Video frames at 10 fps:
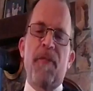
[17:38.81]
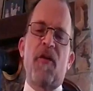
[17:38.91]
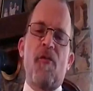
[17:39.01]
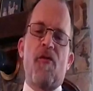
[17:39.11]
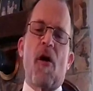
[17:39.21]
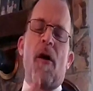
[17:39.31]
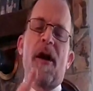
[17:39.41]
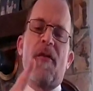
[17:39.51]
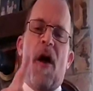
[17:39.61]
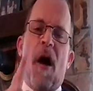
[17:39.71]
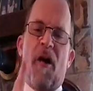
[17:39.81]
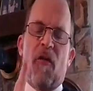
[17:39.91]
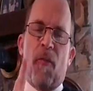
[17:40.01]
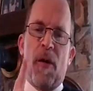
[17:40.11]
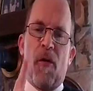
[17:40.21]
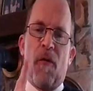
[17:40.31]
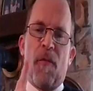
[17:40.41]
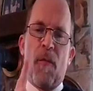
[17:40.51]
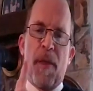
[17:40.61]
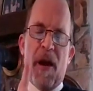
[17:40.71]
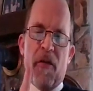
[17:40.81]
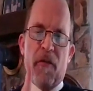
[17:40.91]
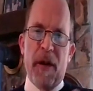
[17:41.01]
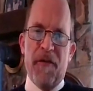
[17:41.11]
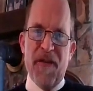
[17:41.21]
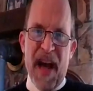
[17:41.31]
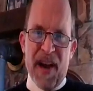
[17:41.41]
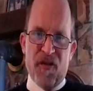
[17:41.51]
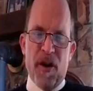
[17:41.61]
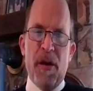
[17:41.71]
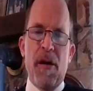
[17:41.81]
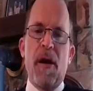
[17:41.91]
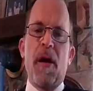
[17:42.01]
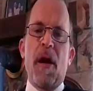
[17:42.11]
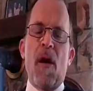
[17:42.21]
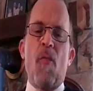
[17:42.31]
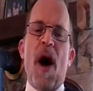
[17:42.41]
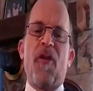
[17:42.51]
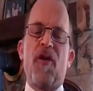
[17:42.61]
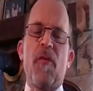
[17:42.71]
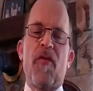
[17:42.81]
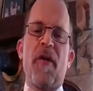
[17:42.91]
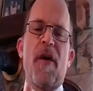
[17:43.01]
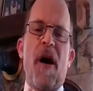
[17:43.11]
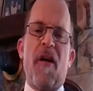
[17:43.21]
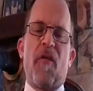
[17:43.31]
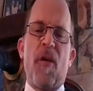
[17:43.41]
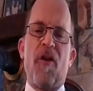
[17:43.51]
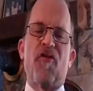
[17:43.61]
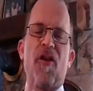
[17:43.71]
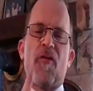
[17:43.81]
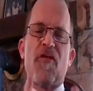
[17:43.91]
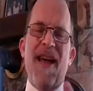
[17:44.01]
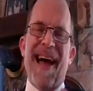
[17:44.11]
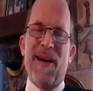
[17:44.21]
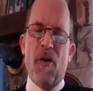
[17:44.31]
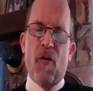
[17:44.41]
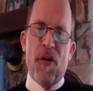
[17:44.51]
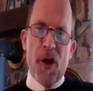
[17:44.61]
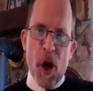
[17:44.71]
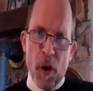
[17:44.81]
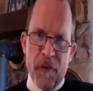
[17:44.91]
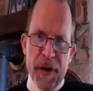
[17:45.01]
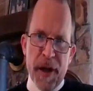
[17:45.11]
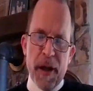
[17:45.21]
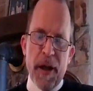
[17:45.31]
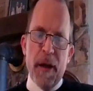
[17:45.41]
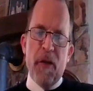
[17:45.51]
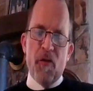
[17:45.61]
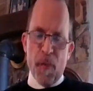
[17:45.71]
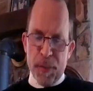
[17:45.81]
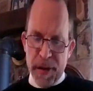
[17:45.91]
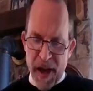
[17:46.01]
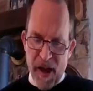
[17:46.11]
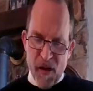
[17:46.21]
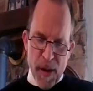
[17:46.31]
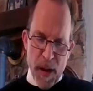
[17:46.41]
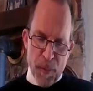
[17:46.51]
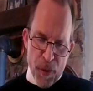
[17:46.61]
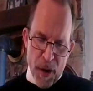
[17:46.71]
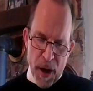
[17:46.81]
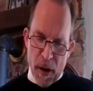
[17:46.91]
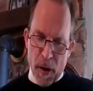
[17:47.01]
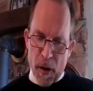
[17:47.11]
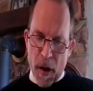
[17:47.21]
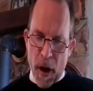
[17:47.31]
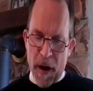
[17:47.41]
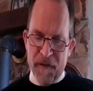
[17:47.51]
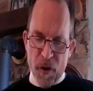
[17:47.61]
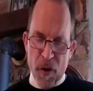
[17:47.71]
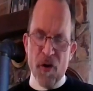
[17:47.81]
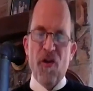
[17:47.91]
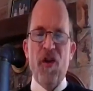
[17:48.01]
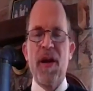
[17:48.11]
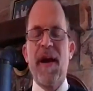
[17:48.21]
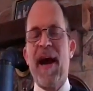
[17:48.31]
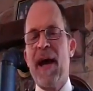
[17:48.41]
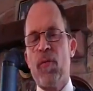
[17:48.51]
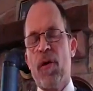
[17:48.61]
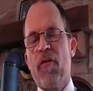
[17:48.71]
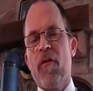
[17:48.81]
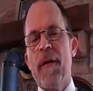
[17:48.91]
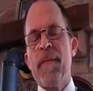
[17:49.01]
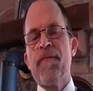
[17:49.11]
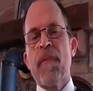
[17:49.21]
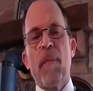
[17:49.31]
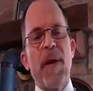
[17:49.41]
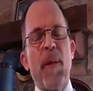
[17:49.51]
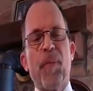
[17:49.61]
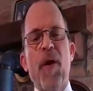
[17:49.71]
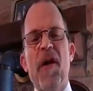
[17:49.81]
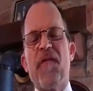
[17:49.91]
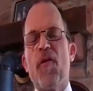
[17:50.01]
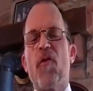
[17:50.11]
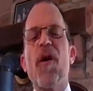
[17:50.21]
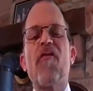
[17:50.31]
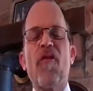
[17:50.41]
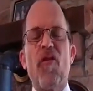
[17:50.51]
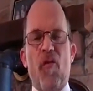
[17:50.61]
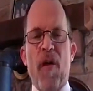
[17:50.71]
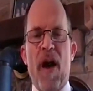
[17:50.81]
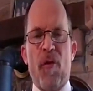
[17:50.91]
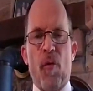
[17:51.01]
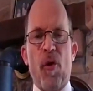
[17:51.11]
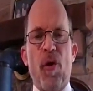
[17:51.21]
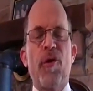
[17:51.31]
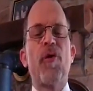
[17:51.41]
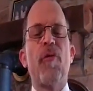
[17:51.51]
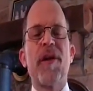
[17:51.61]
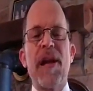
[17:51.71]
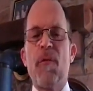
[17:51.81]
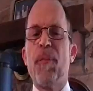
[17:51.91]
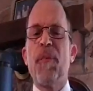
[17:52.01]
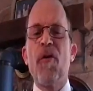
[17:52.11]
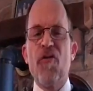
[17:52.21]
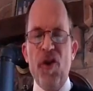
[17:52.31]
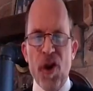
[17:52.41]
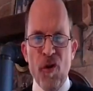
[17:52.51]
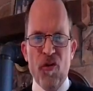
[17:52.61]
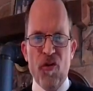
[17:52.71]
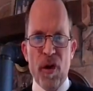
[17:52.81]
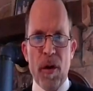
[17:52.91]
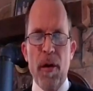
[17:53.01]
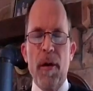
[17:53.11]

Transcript: She was already in the hospital because of an infection, and while she was in the hospital, she was diagnosed with COVID. So please be in prayer for Cindy Edwards. Be in prayer for Christians around the world who are dealing with persecution.